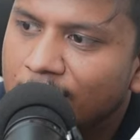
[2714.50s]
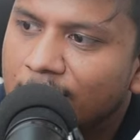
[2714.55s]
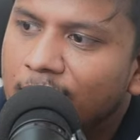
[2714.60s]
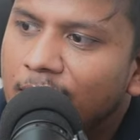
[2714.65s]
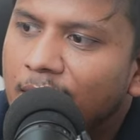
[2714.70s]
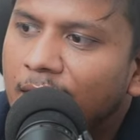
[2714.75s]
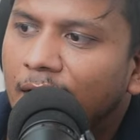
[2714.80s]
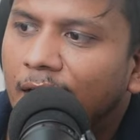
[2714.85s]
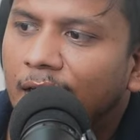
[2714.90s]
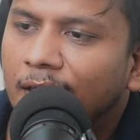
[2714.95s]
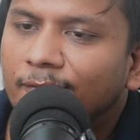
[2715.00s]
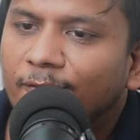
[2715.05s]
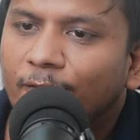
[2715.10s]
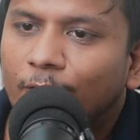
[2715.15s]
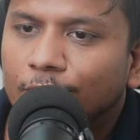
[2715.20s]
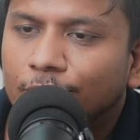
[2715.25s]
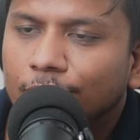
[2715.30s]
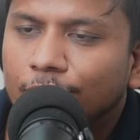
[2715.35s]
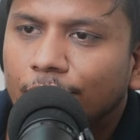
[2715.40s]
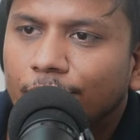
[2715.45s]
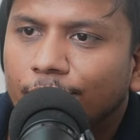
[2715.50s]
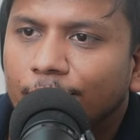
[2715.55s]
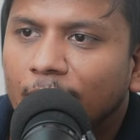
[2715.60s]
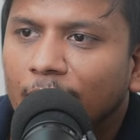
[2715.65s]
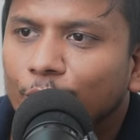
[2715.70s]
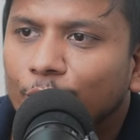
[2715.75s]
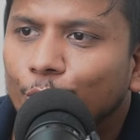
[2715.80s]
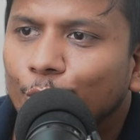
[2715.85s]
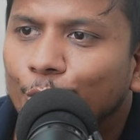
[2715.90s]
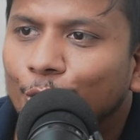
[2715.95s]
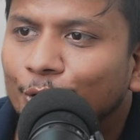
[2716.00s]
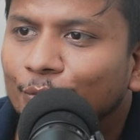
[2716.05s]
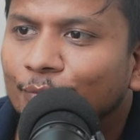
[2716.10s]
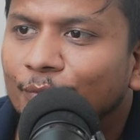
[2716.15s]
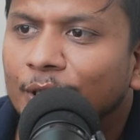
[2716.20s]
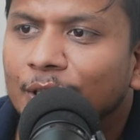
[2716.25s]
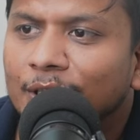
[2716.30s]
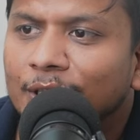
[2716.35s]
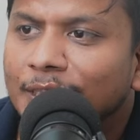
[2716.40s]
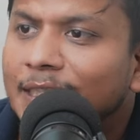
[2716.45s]
And for sure, we are going
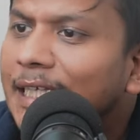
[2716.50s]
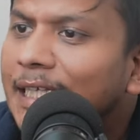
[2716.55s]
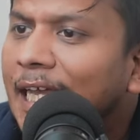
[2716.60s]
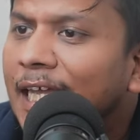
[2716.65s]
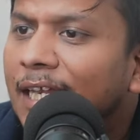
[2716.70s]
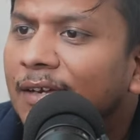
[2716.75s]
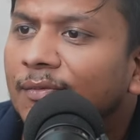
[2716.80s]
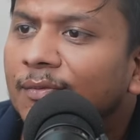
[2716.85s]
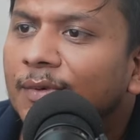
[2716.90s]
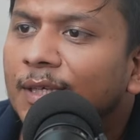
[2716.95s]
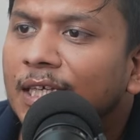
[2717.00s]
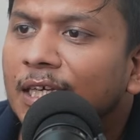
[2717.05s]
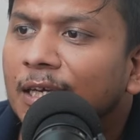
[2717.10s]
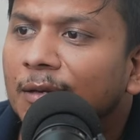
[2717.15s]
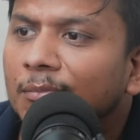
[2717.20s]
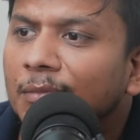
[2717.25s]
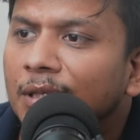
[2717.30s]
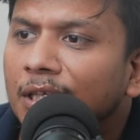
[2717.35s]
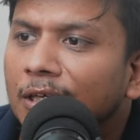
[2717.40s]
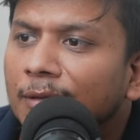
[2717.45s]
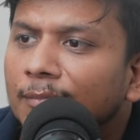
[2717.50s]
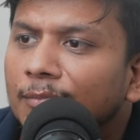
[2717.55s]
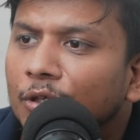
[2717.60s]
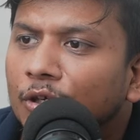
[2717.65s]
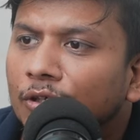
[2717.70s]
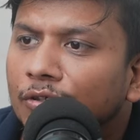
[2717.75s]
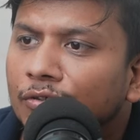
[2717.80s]
with NVMe M.2